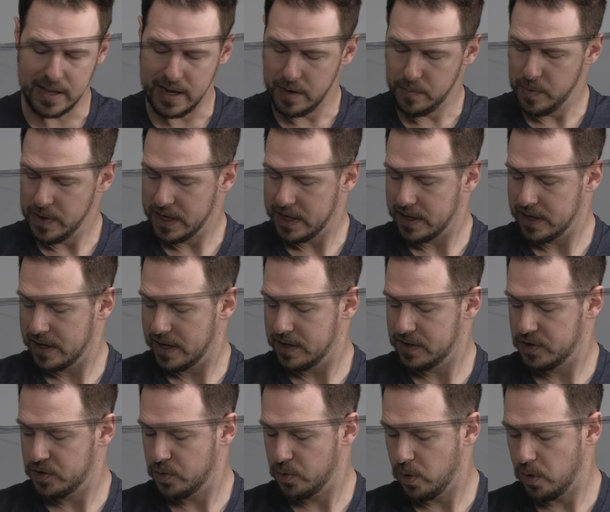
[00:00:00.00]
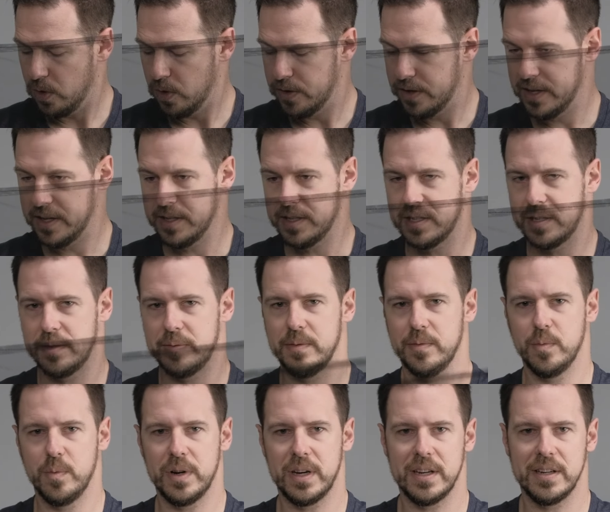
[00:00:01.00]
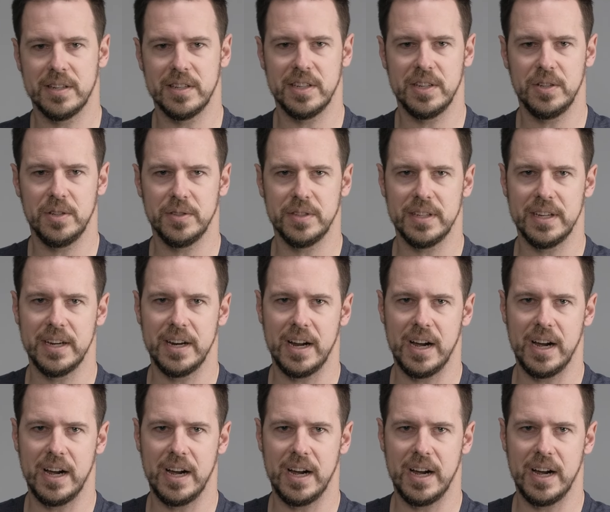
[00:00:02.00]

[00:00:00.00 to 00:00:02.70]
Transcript: then we can control this. We can tilt it